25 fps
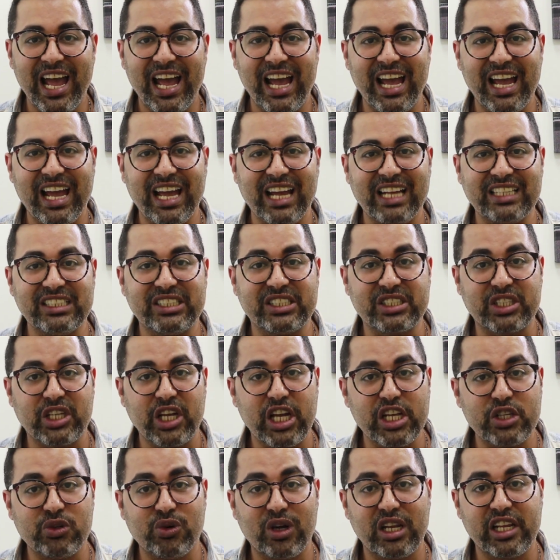and
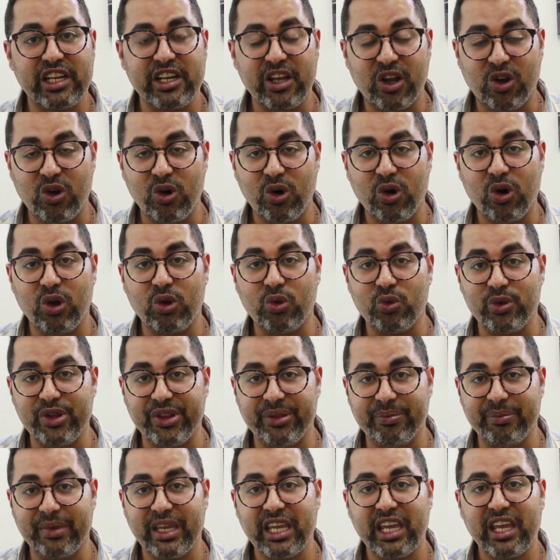scheduling a call
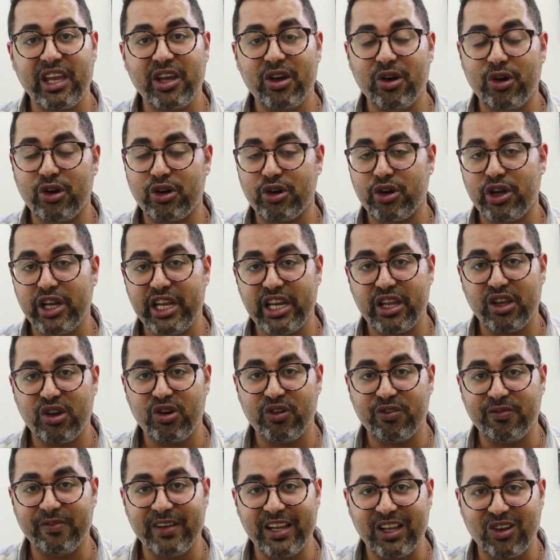with me or
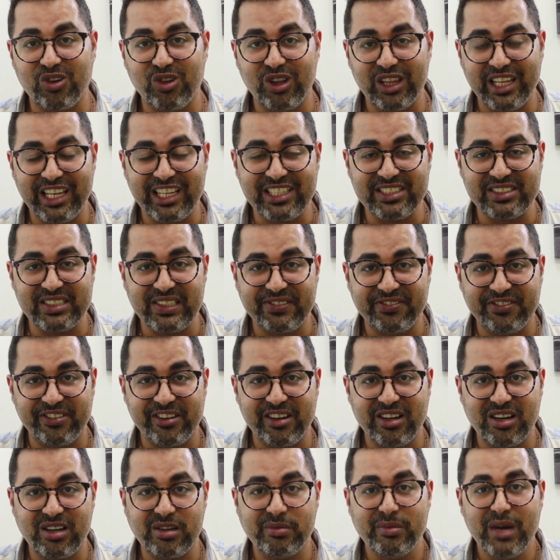any of my colleagues in
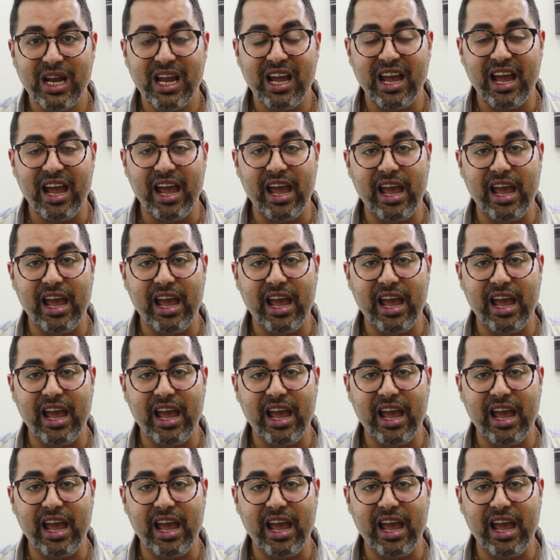the